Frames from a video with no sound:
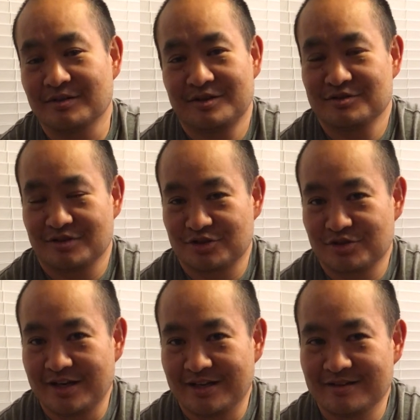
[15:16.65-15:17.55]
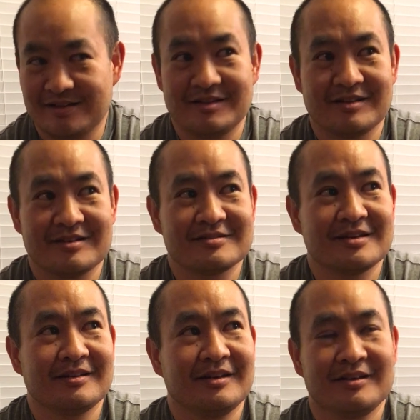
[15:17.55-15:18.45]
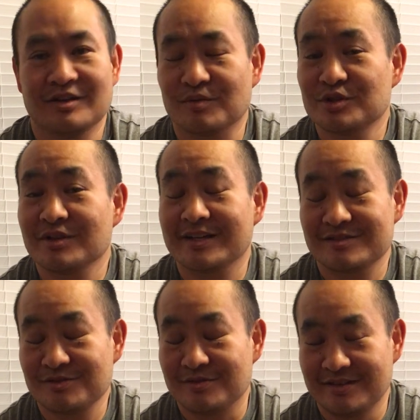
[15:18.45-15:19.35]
here's all the training, and then they can say, would you like us to do it?